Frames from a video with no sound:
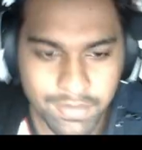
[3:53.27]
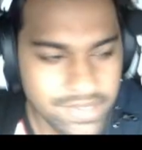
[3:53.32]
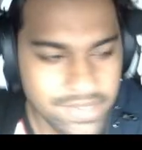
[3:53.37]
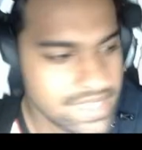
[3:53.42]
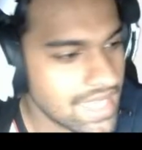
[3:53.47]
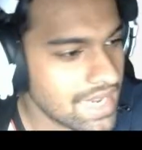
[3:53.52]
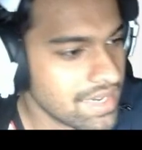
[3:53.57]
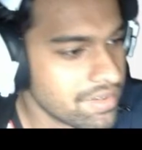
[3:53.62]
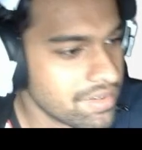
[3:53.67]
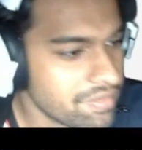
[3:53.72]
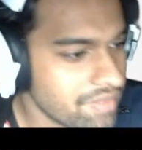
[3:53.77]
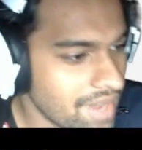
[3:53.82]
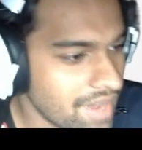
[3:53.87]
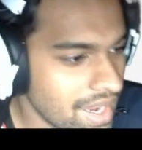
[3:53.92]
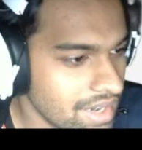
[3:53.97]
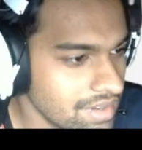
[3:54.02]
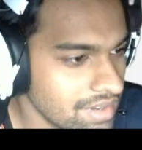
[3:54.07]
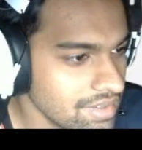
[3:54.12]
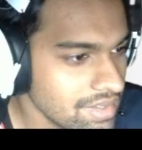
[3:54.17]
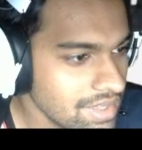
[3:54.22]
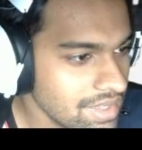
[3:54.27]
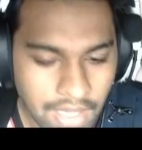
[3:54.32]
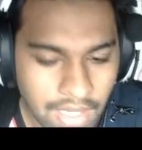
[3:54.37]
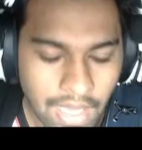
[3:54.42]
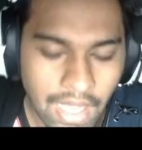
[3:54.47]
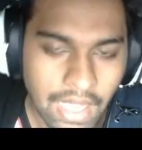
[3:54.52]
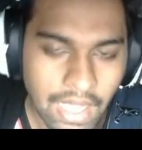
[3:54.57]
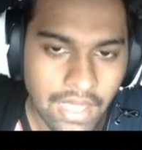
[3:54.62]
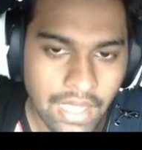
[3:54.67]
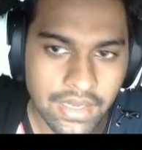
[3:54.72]
site file,
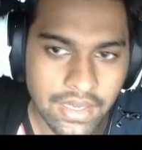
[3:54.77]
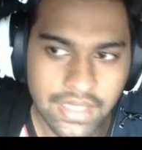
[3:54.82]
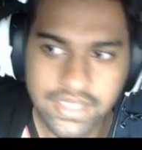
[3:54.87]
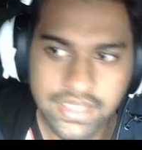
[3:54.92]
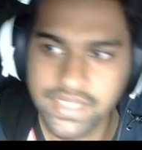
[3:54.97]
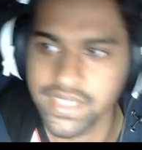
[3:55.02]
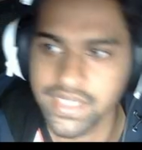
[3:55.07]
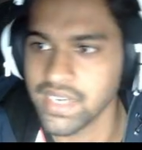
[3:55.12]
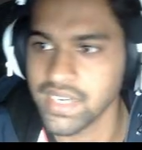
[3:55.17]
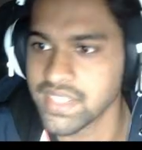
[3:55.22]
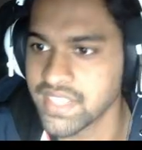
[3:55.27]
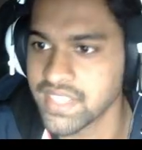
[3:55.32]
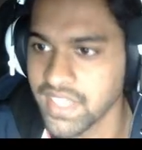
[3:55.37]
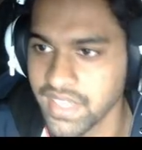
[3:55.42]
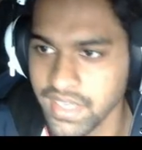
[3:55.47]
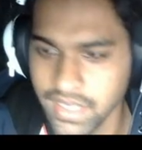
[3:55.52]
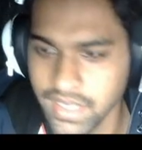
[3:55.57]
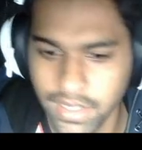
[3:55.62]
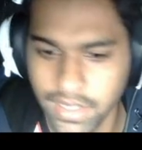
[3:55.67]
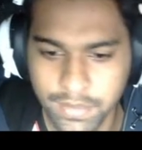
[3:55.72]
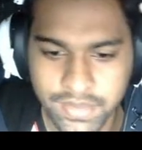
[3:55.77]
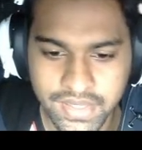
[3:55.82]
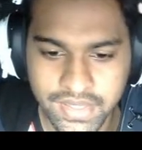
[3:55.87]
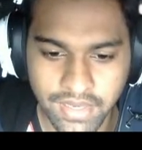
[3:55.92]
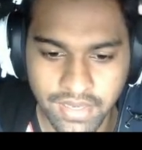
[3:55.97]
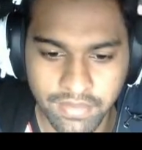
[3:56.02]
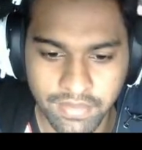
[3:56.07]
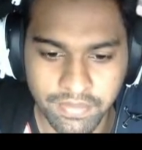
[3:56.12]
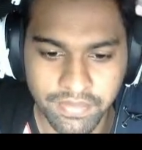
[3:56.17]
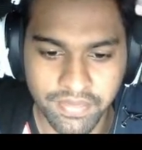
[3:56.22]
and let's start setting up
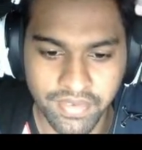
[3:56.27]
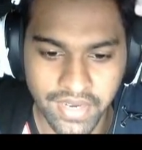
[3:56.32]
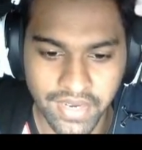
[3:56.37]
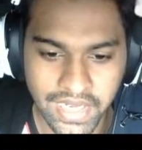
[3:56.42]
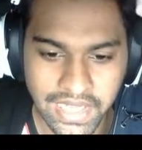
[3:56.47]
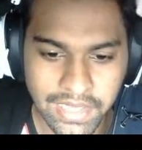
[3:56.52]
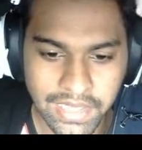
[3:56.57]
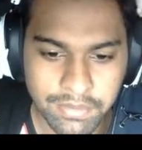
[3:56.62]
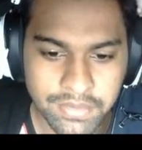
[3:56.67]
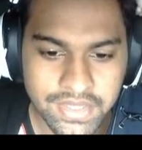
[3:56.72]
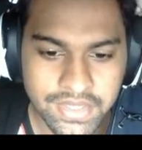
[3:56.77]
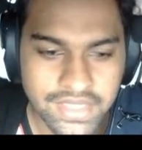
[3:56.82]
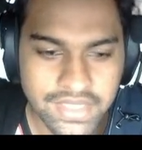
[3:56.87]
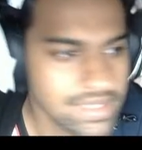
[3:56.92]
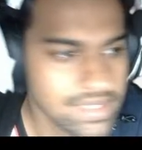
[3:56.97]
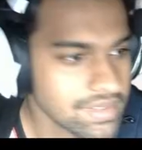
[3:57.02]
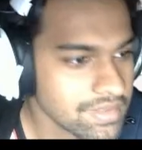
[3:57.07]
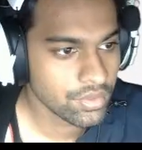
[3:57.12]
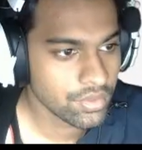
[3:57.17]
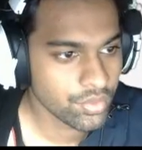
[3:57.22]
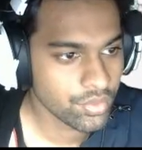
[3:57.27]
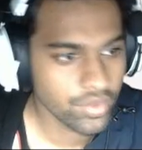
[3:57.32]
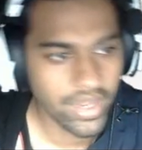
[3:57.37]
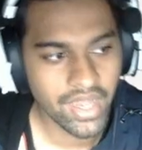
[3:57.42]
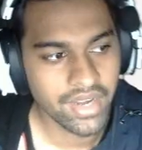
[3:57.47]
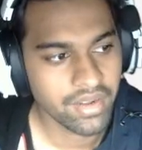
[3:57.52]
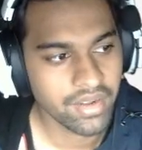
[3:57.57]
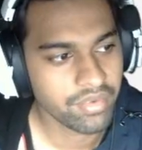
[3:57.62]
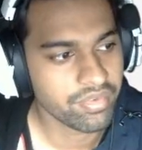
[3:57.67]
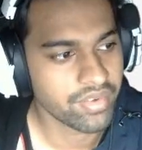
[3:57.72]
some frames. To
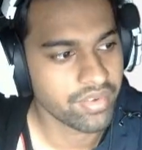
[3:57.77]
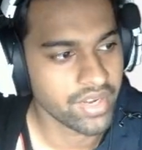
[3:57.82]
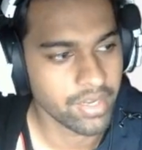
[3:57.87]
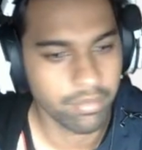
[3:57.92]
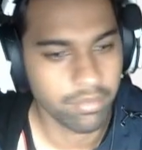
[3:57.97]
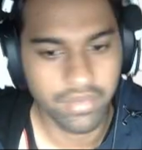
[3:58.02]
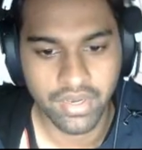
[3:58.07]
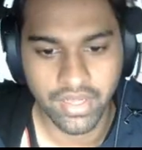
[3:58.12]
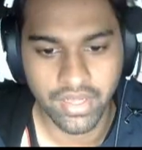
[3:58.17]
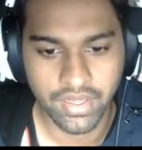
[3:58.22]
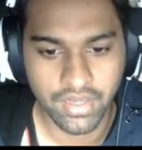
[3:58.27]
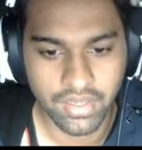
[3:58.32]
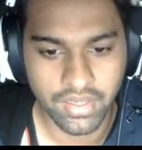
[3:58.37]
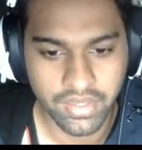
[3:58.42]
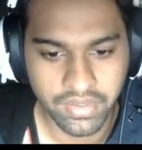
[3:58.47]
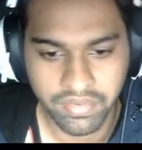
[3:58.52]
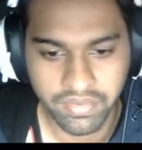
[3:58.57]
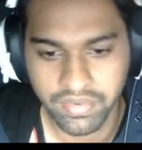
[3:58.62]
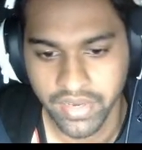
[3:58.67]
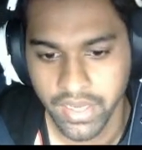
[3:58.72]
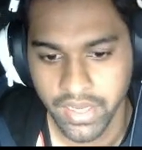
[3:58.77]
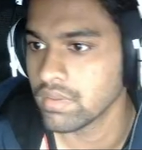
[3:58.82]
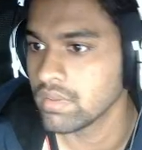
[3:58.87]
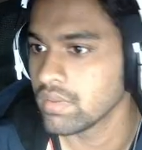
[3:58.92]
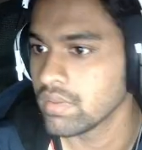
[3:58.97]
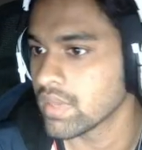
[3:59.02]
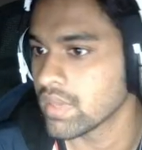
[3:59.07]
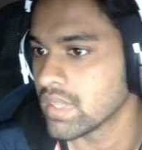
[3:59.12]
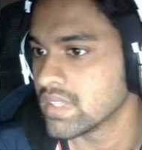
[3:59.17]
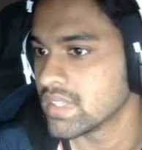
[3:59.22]
add a frame, click on the frame.
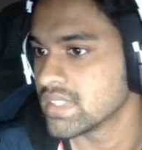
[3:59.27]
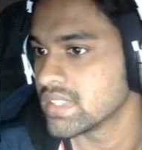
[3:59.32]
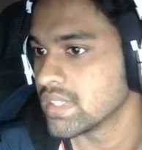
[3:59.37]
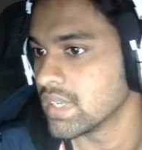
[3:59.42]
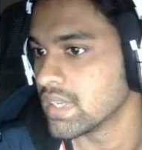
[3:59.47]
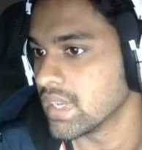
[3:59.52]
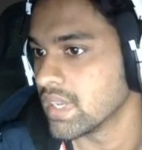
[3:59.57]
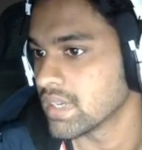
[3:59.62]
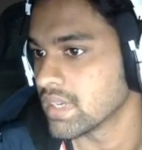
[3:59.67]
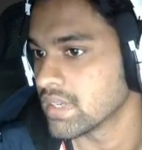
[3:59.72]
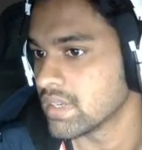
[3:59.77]
You can select